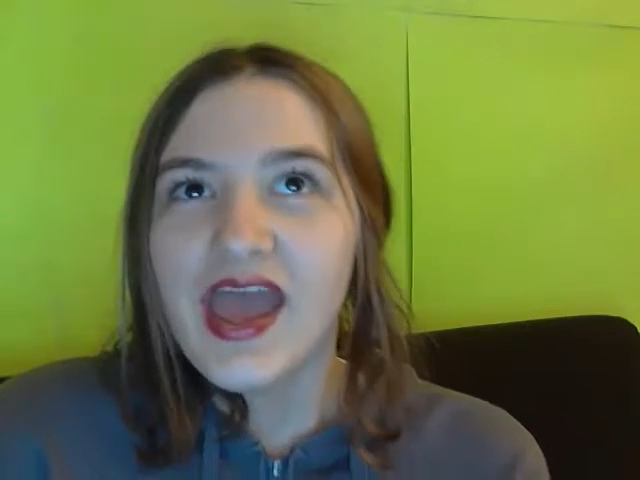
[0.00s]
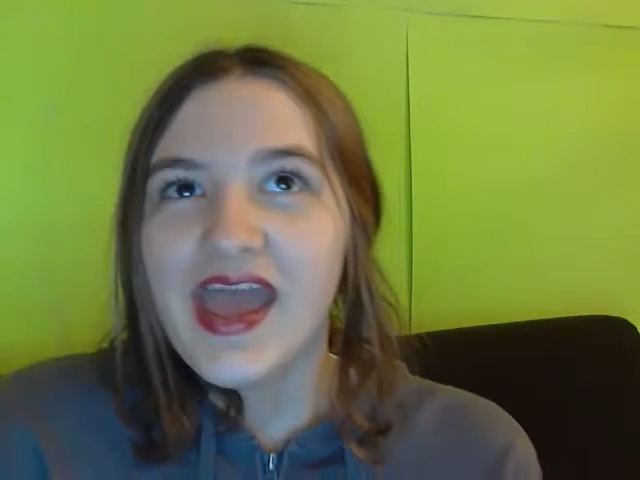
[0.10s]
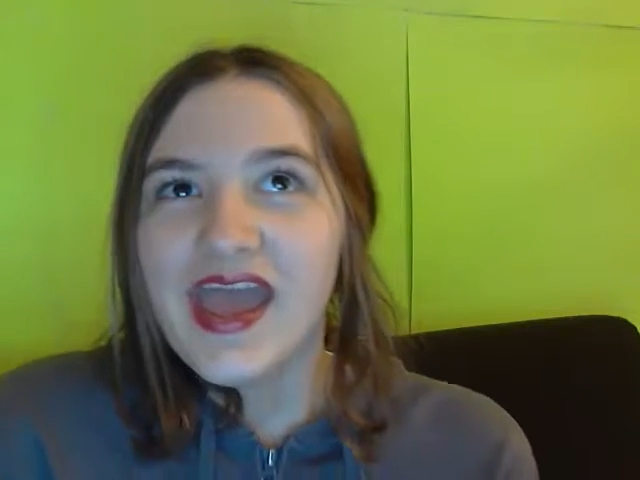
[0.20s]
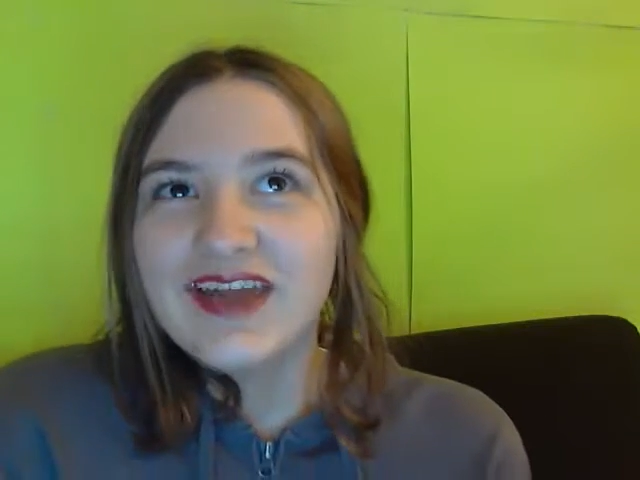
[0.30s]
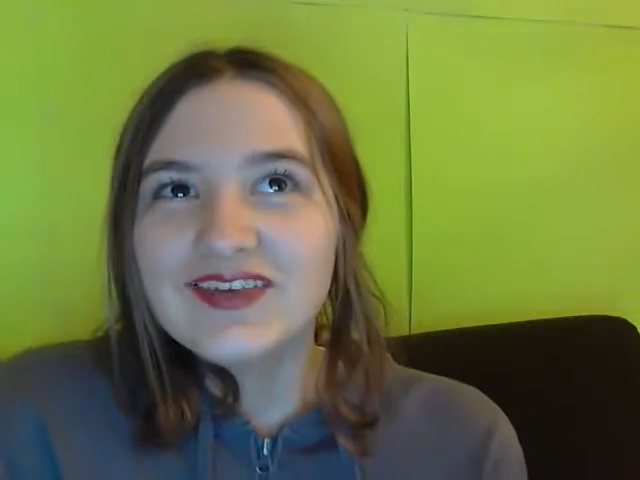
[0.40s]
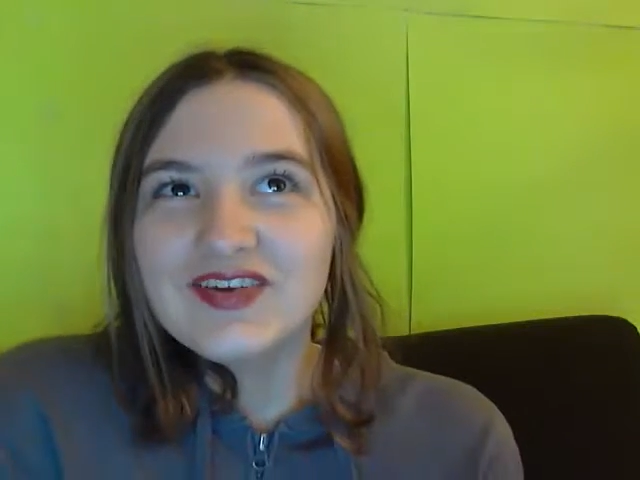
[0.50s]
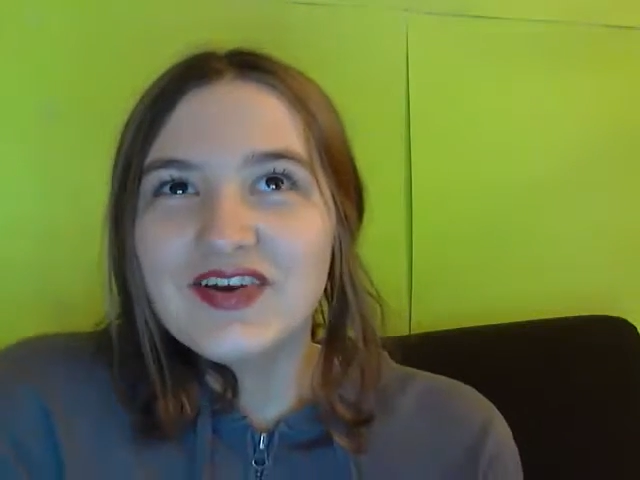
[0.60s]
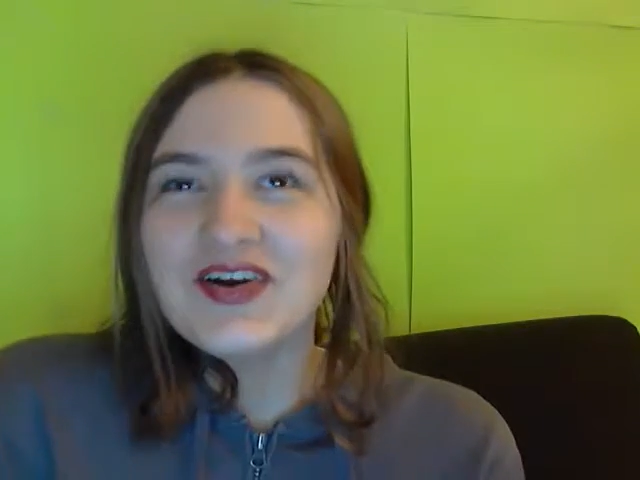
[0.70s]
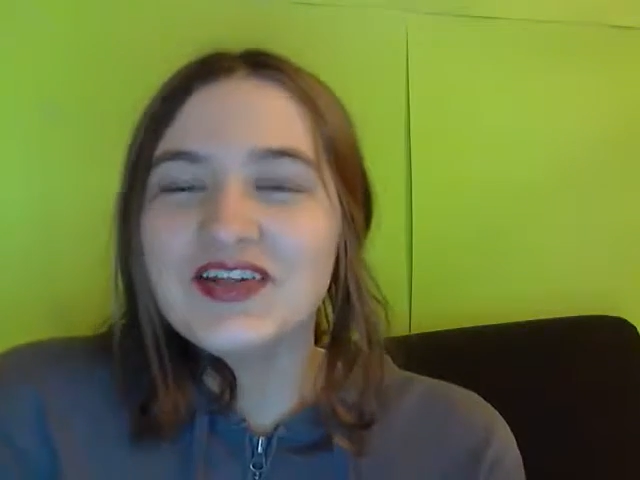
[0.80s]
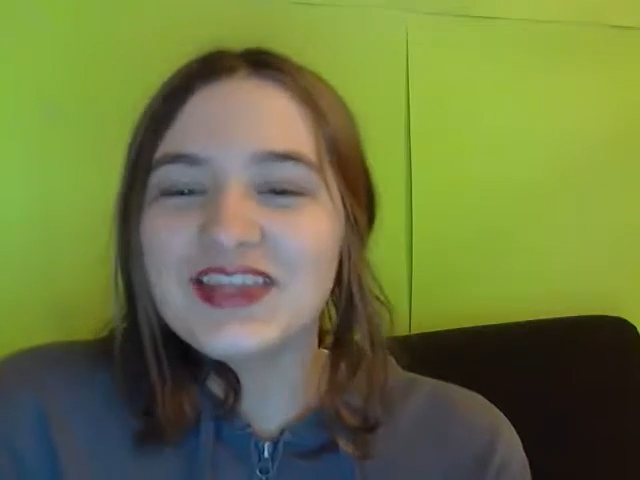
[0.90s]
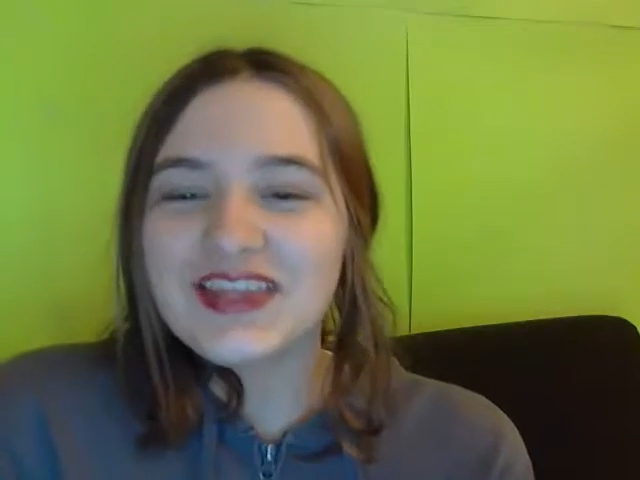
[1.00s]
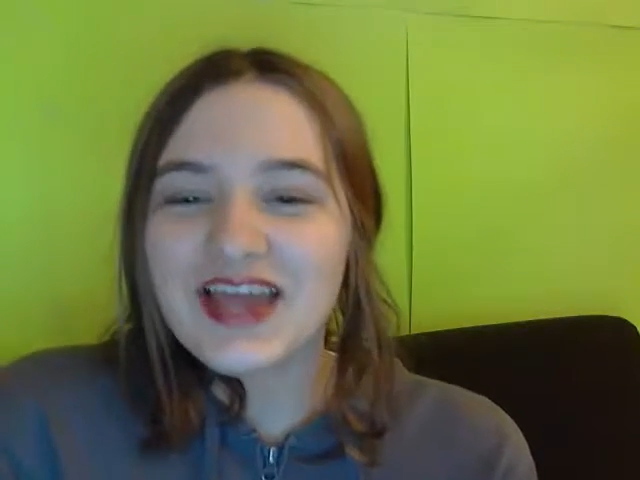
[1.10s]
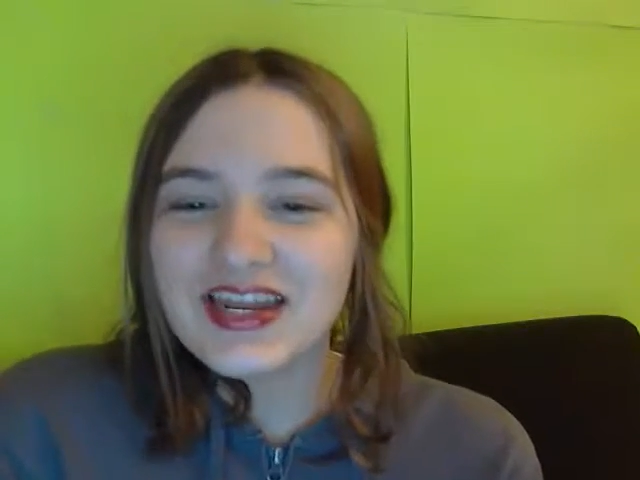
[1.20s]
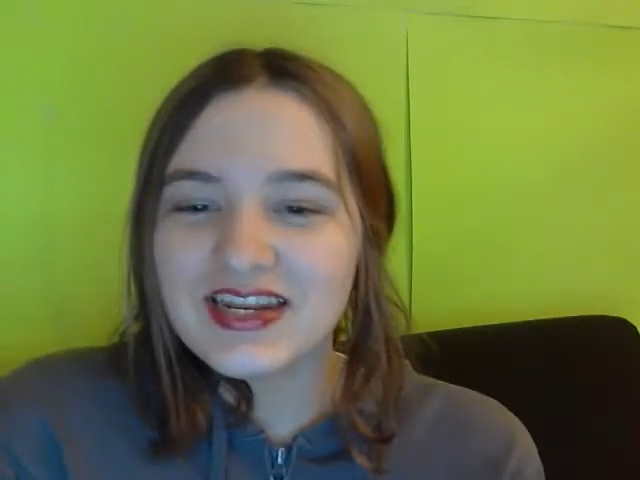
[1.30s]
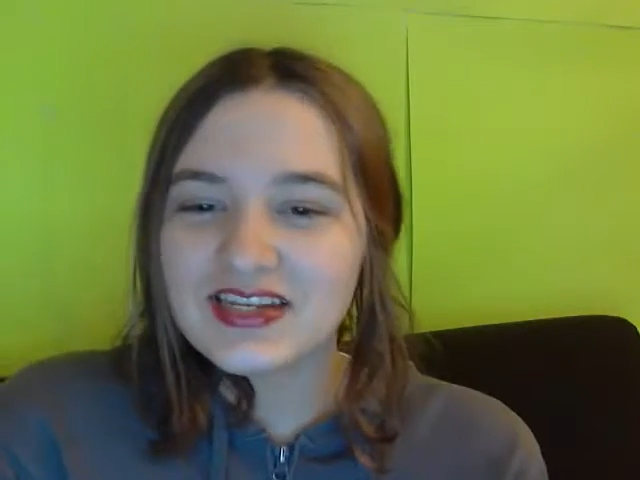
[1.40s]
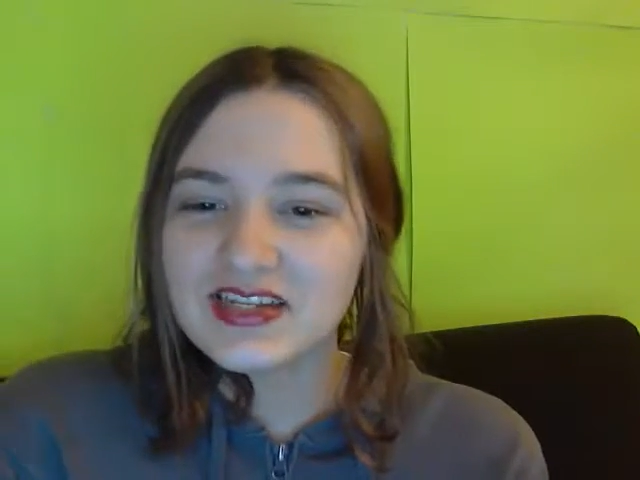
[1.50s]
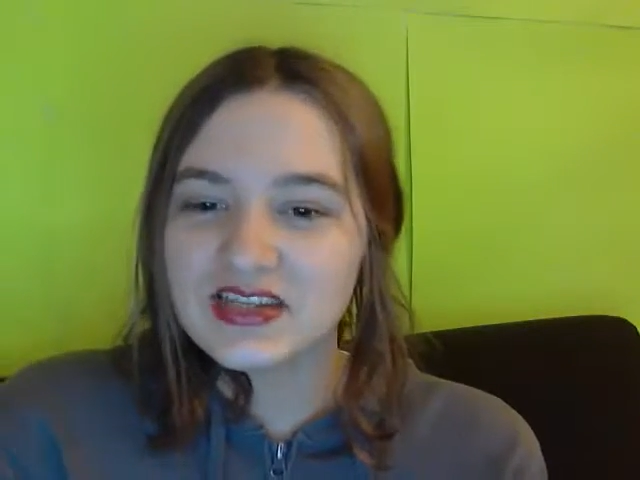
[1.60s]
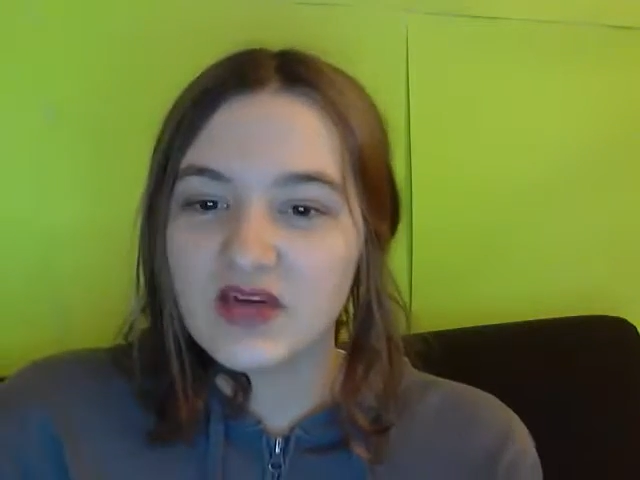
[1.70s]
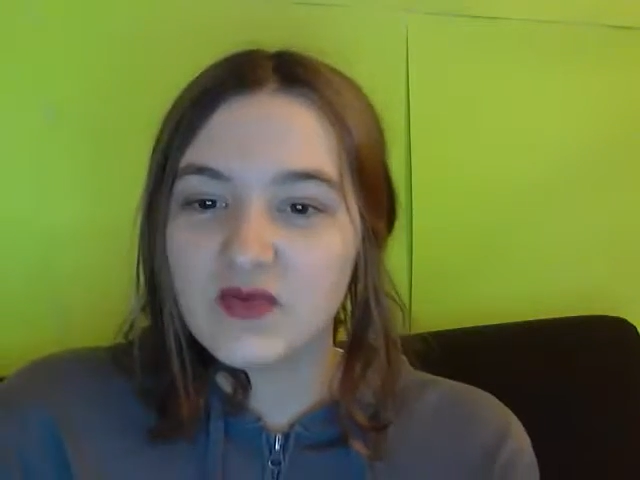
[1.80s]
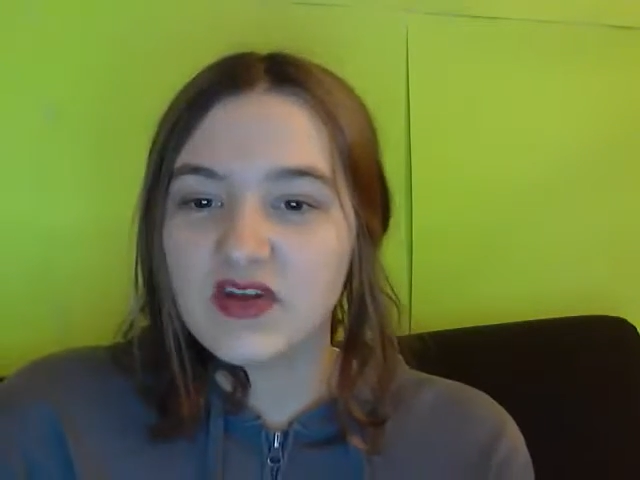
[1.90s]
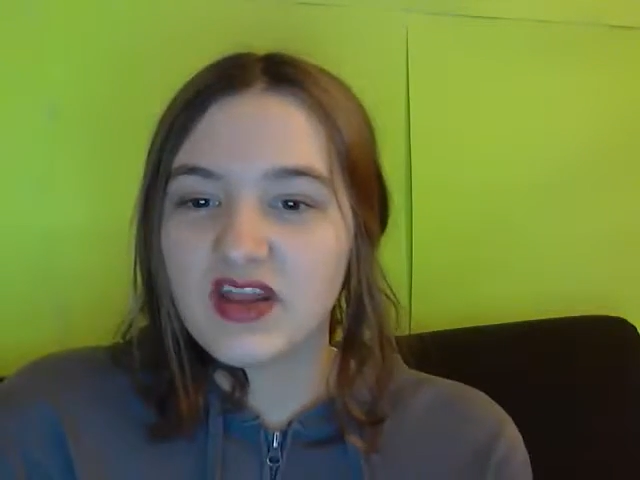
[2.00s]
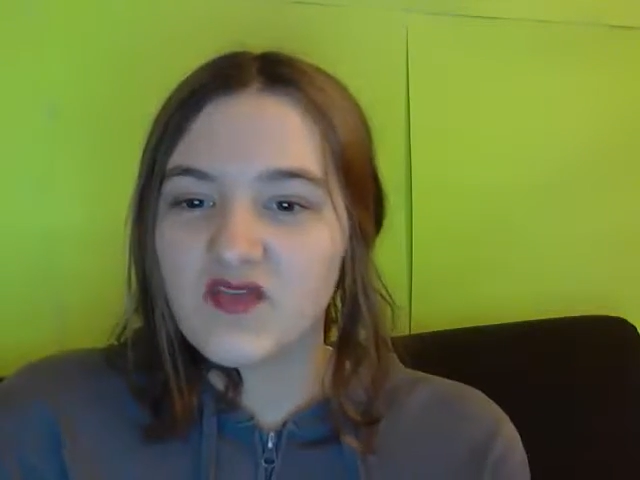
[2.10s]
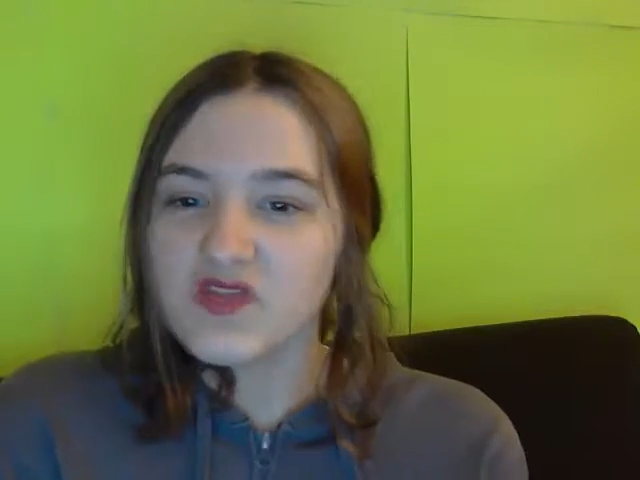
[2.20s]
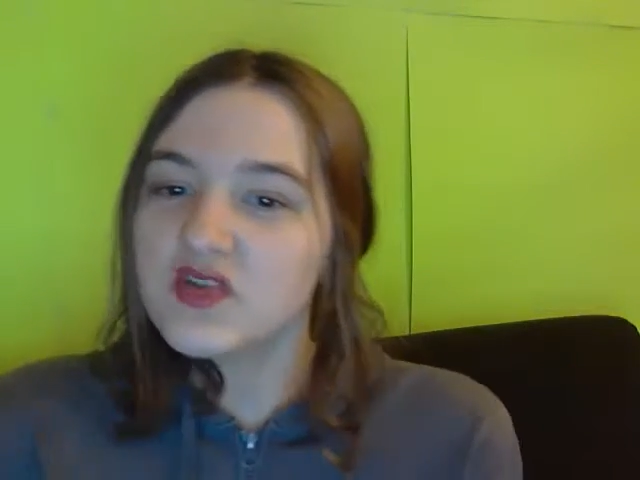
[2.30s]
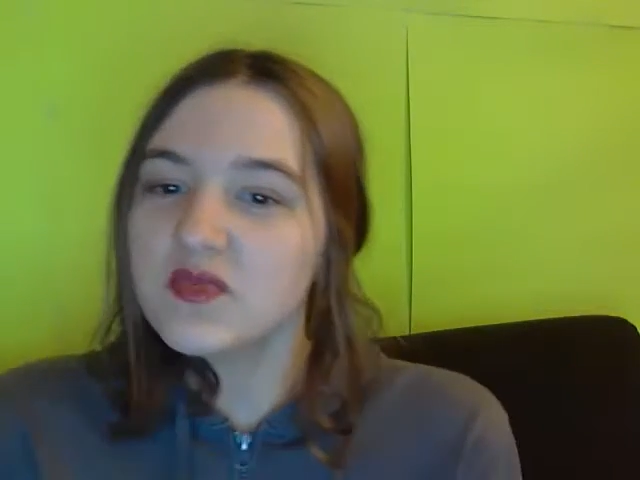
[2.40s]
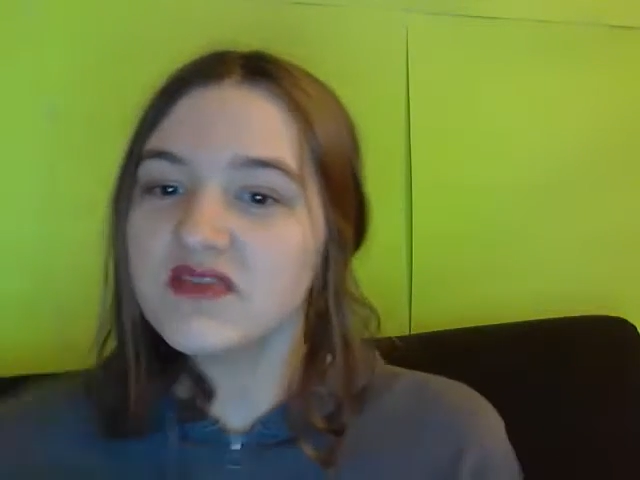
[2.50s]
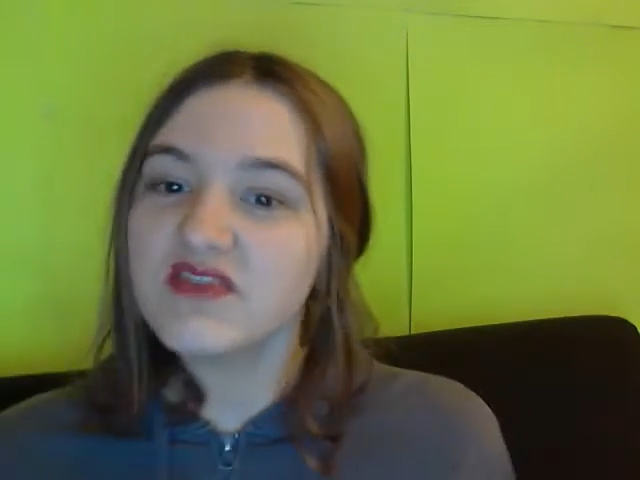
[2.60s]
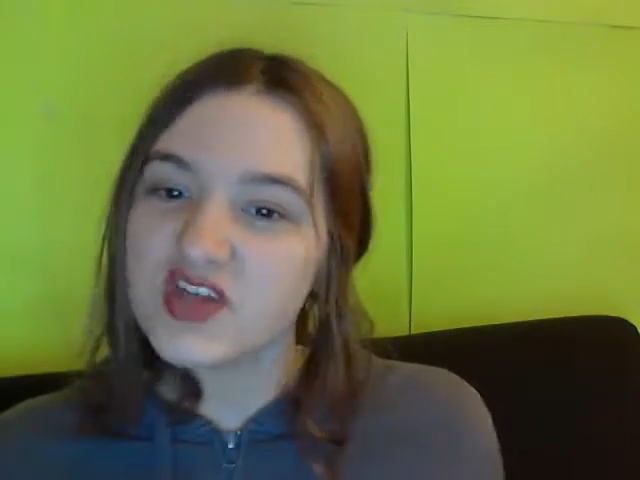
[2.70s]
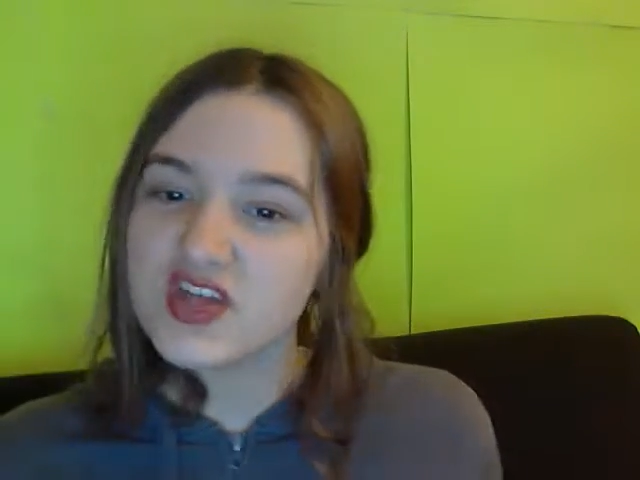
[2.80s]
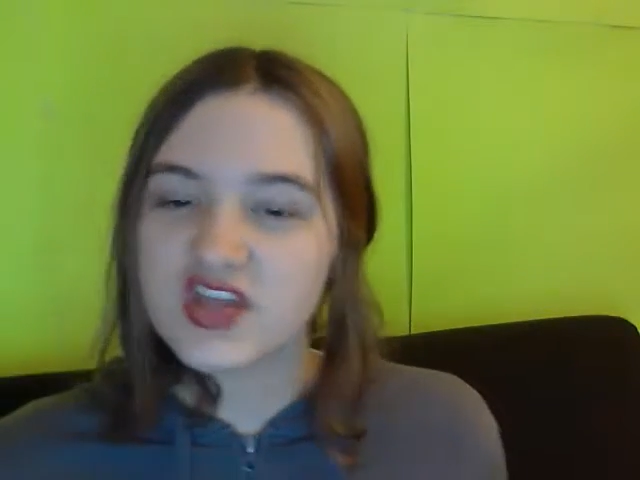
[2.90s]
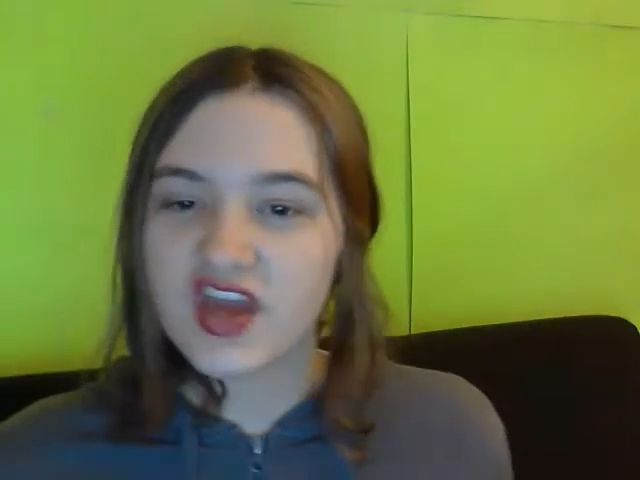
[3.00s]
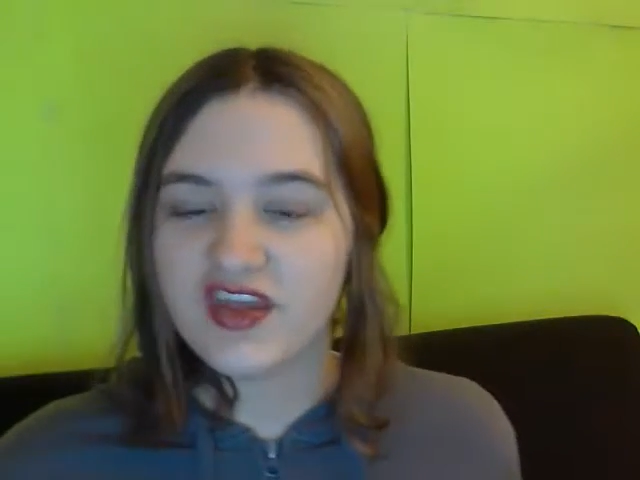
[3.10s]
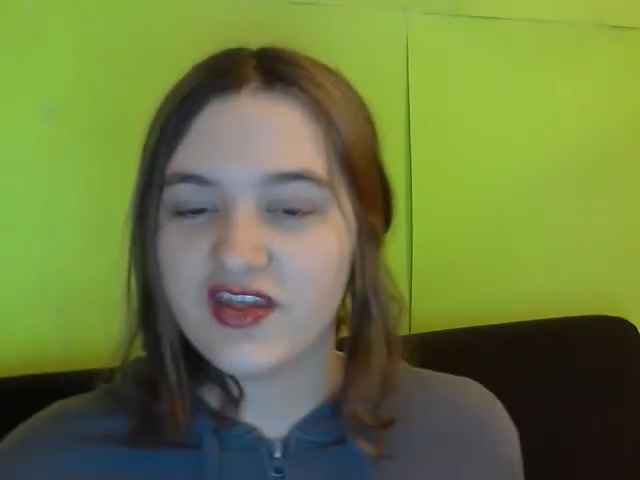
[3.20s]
and we all decided that we were gonna have a little bit of a chit chat,